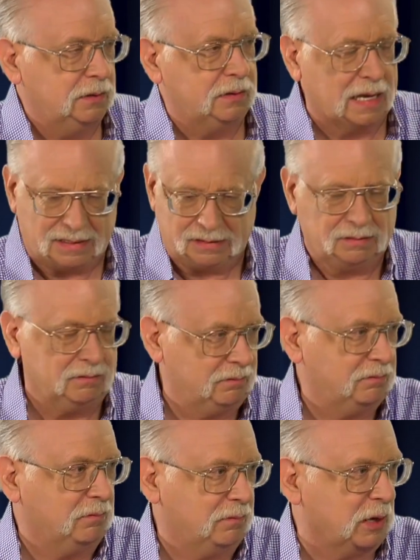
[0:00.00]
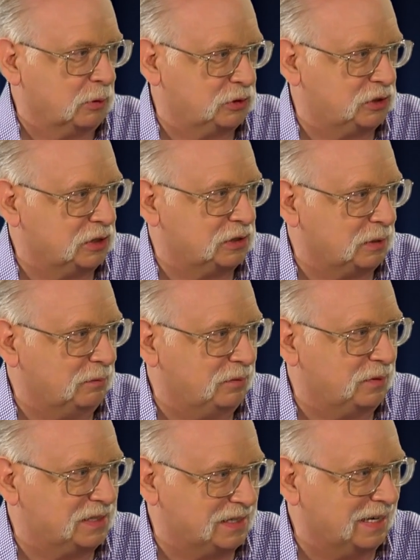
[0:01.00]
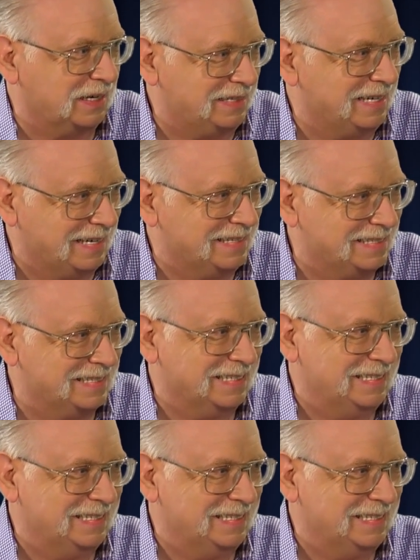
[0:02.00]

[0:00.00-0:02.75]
that their system facilitates.